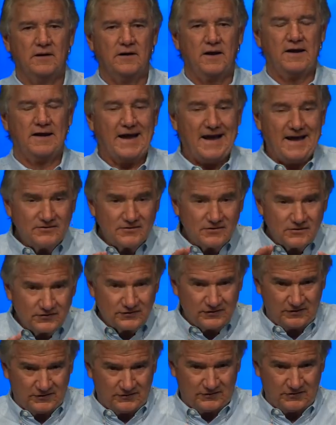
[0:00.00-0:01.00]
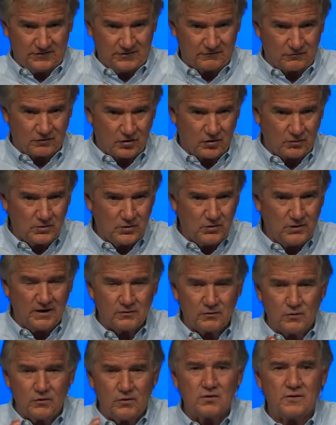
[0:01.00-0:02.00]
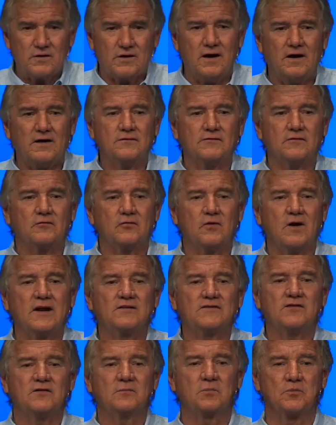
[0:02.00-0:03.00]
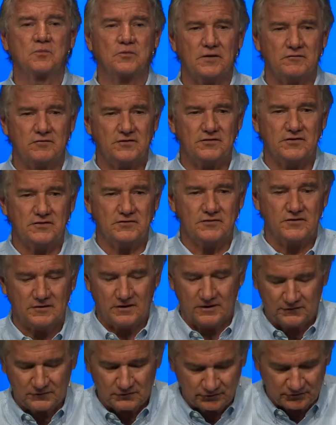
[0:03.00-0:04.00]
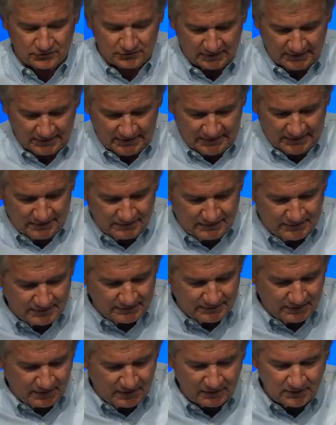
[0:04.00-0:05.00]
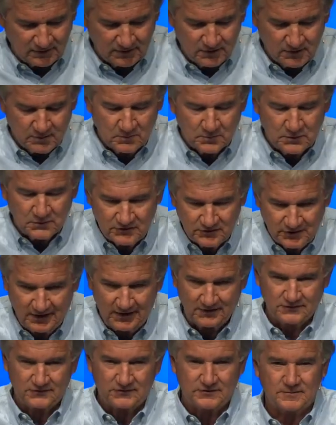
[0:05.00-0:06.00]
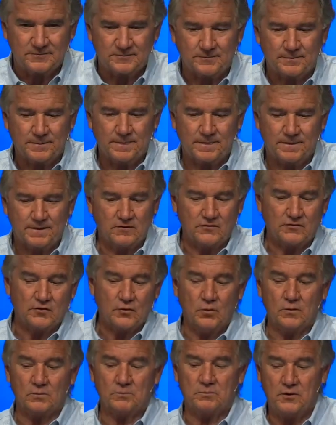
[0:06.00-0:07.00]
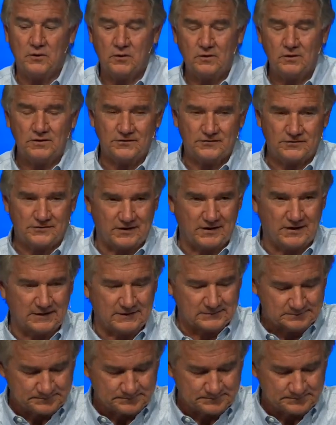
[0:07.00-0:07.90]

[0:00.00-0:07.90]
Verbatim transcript: And as a citizen of Rome, you had all kinds of rights and privileges that others did not possess. And so, what Paul is saying